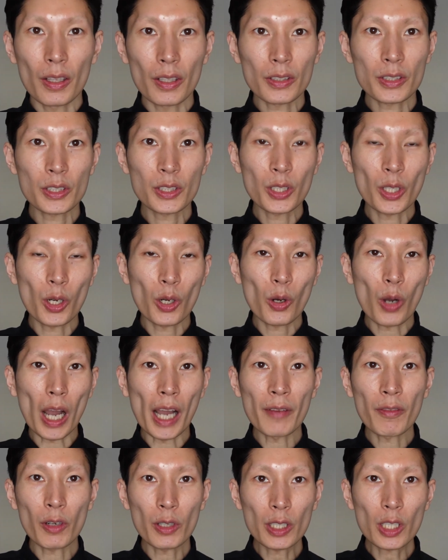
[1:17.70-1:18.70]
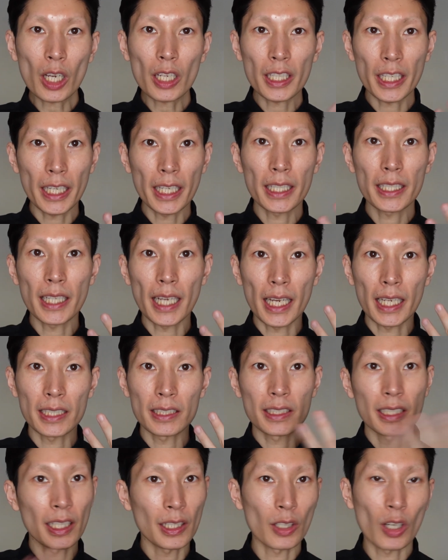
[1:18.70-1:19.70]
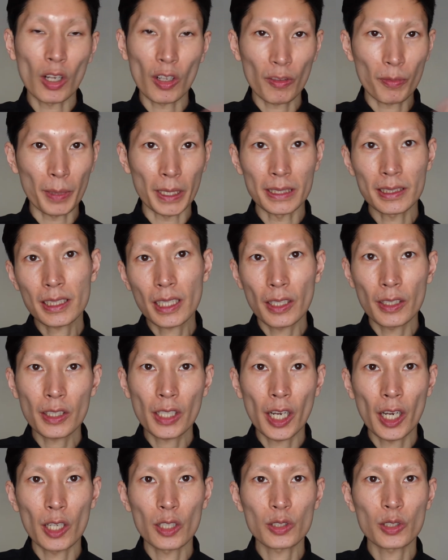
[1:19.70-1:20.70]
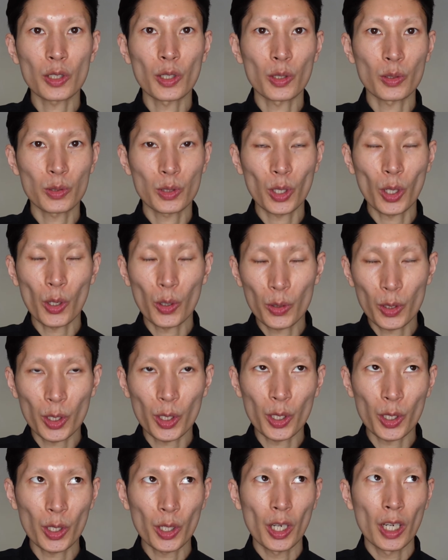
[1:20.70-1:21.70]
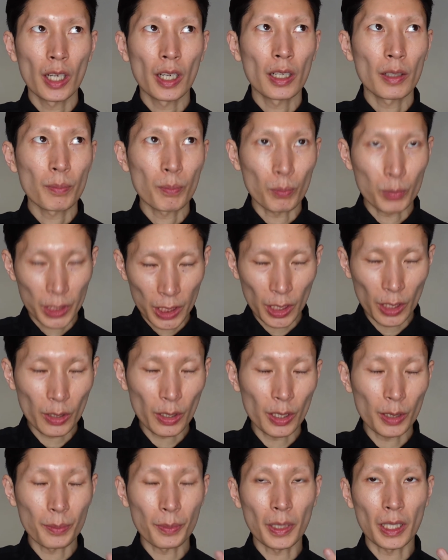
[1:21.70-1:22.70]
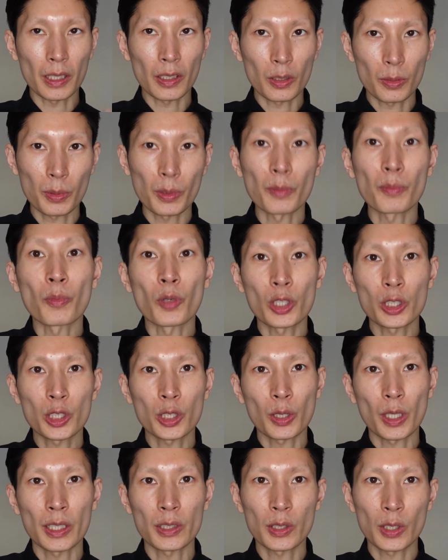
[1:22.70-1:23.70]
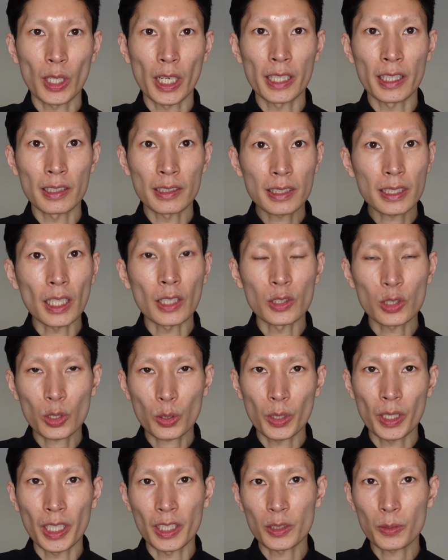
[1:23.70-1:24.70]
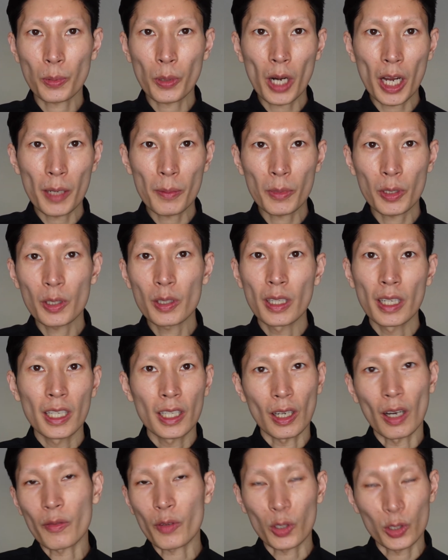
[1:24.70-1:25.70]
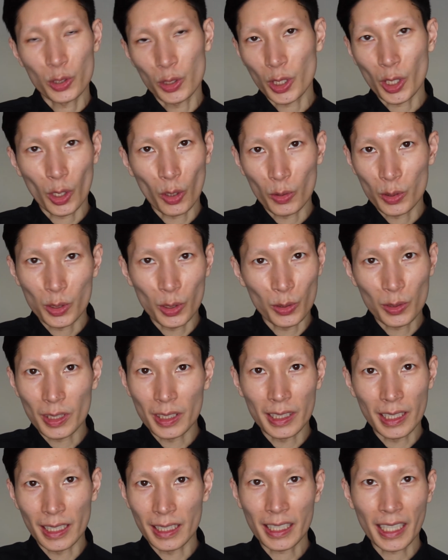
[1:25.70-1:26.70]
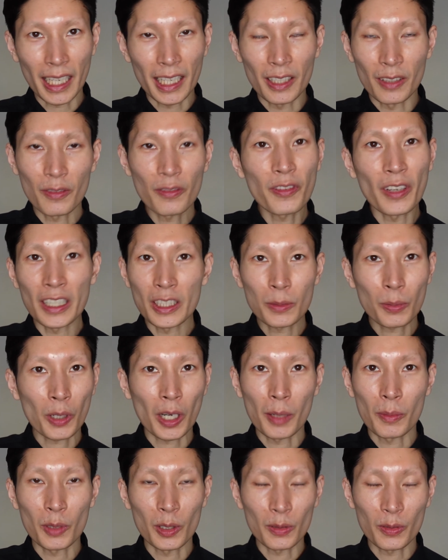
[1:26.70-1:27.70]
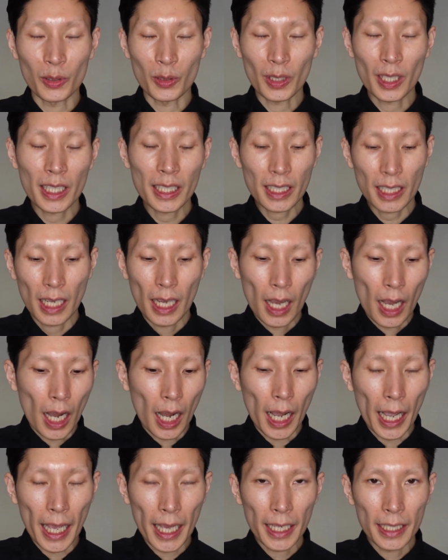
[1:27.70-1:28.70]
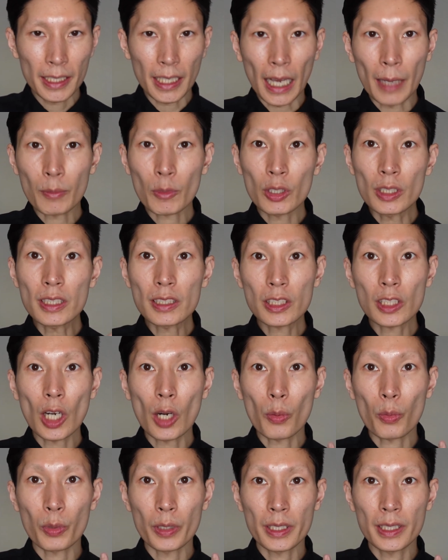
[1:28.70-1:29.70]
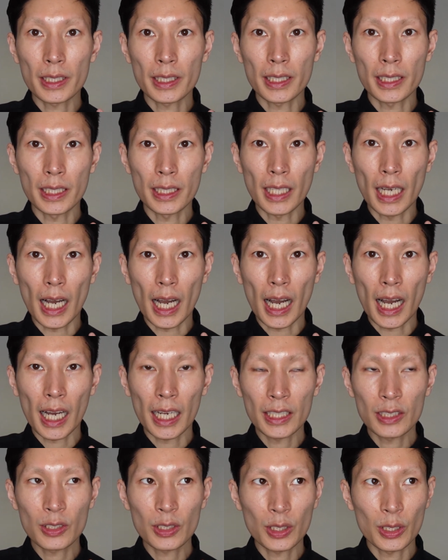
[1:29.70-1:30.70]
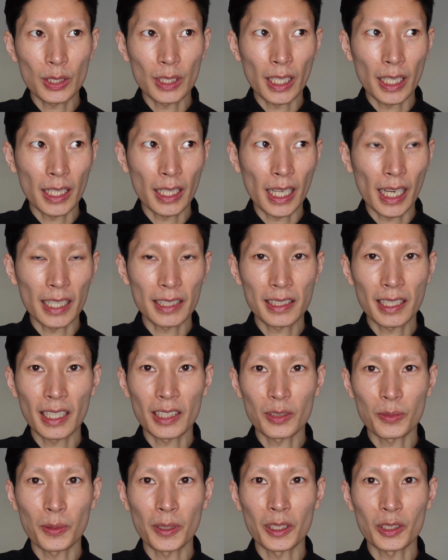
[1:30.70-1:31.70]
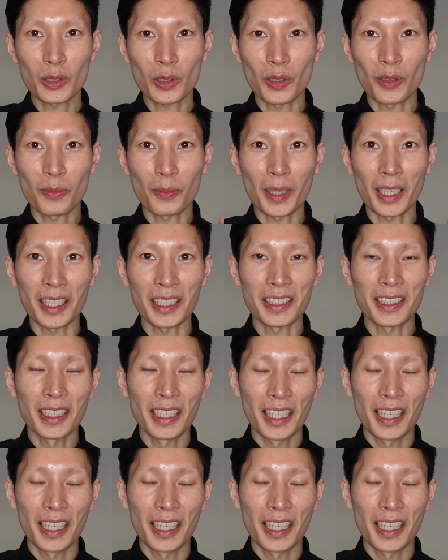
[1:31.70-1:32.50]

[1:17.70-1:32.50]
So I've already gone ahead and done all of my skincare, so toner, serum, a little bit of moisturizer, and then sunscreen as primer. Of course, you can always use a dedicated face primer if you like. And I'm going to start with the eyes today, as has been sort of my,